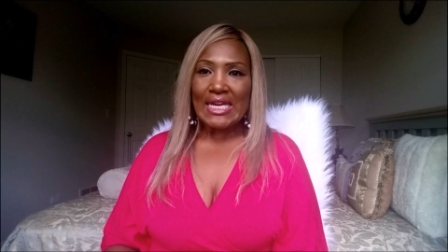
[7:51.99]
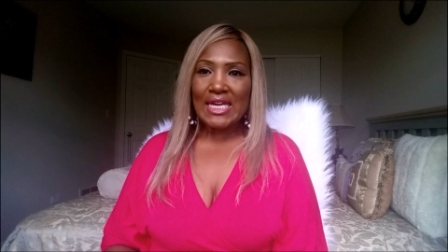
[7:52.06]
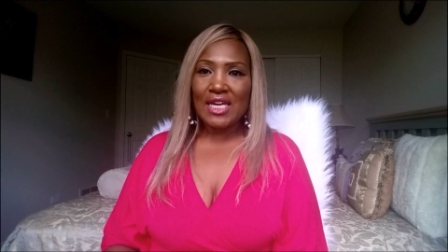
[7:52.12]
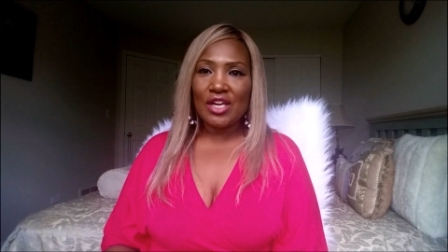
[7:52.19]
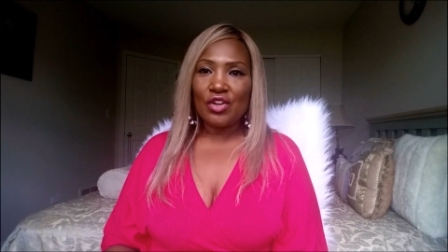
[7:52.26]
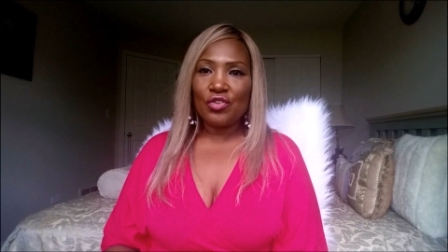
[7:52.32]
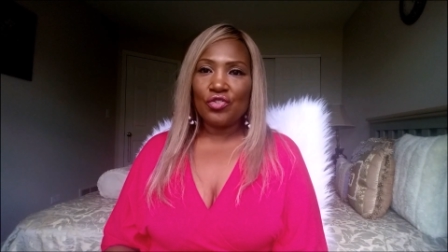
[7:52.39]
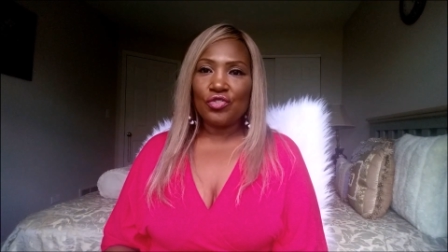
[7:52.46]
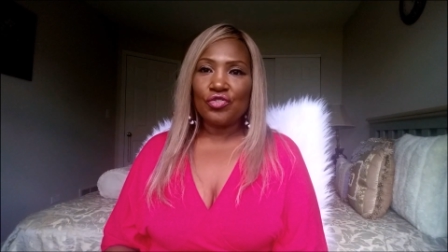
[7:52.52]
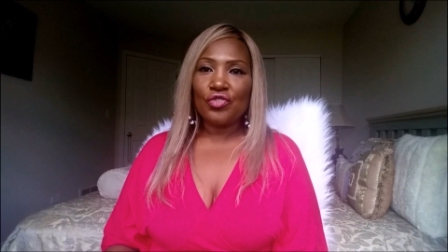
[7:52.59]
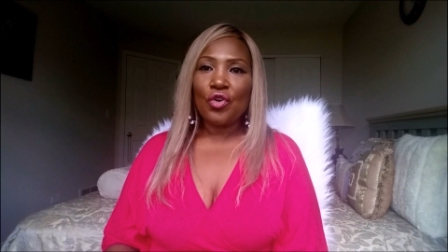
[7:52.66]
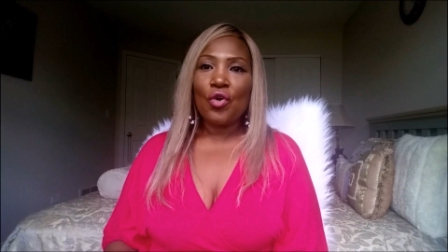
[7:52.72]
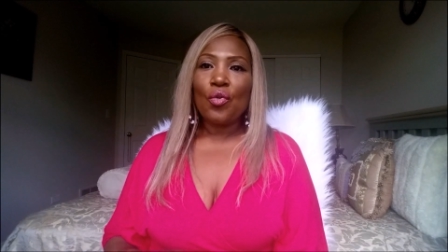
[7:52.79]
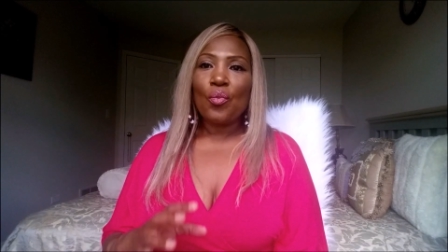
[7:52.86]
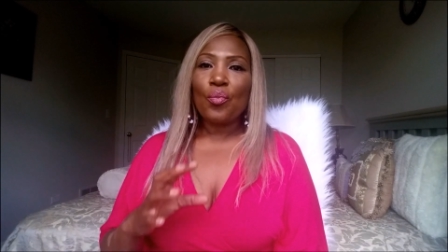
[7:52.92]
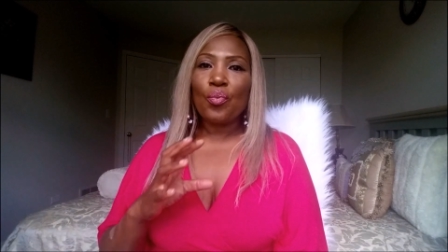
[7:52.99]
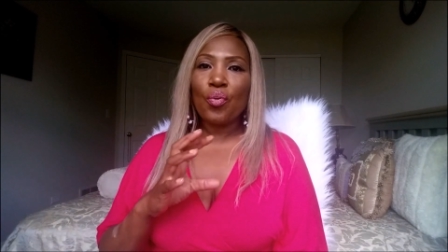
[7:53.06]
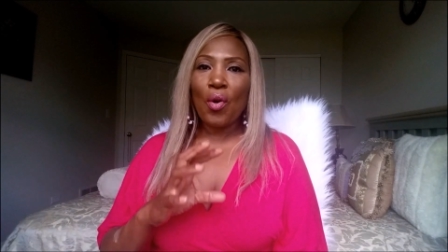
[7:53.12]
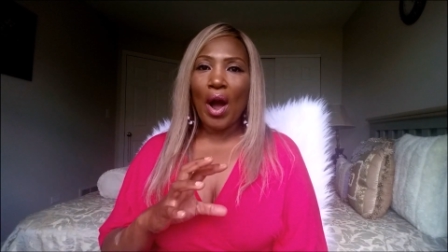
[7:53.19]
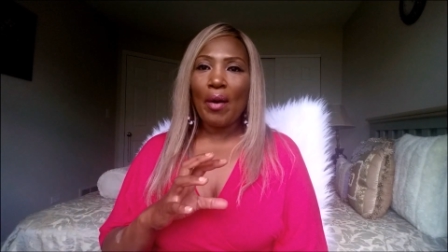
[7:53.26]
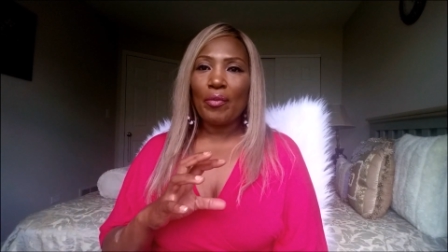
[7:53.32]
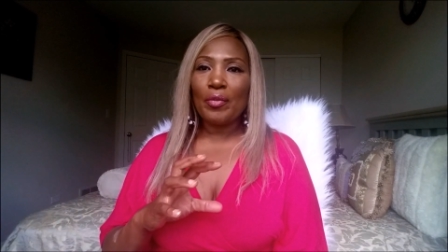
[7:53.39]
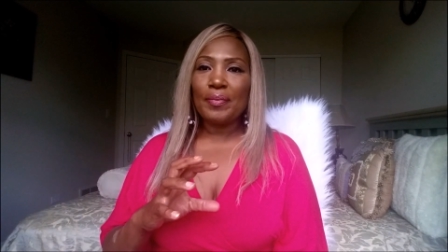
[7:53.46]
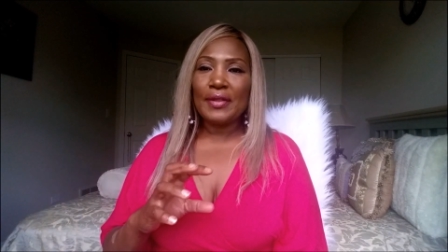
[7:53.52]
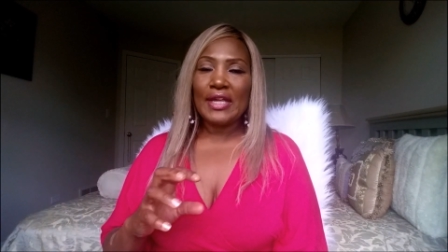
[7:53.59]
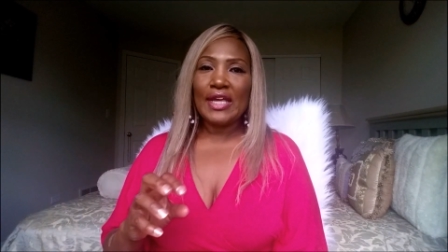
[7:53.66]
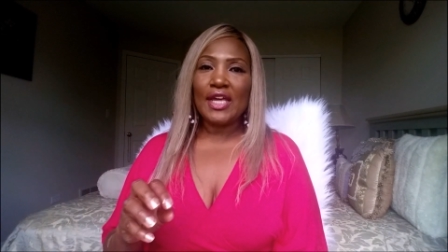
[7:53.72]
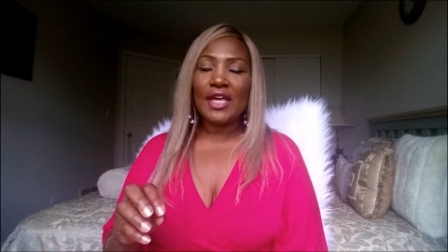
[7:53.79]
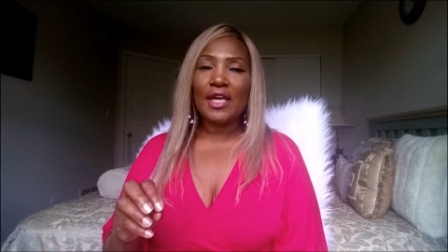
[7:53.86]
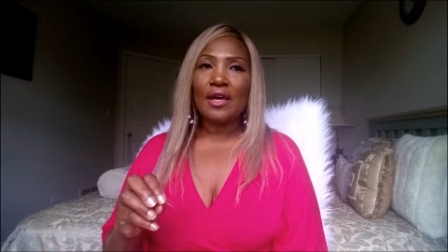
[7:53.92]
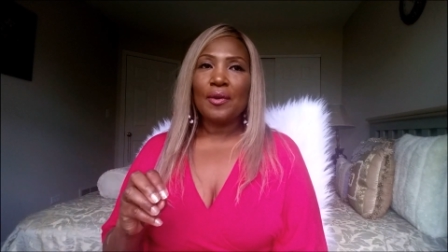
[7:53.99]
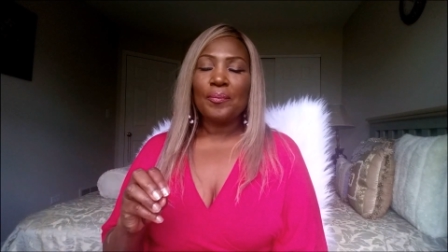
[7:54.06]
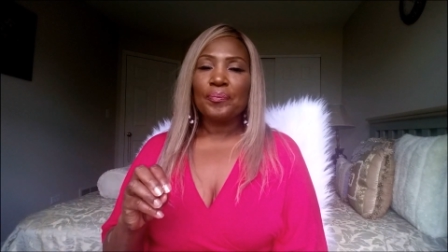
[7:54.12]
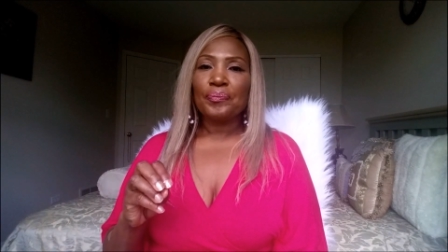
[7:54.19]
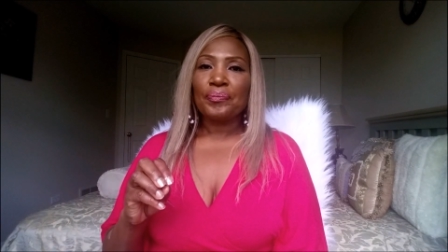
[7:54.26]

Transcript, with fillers: is probably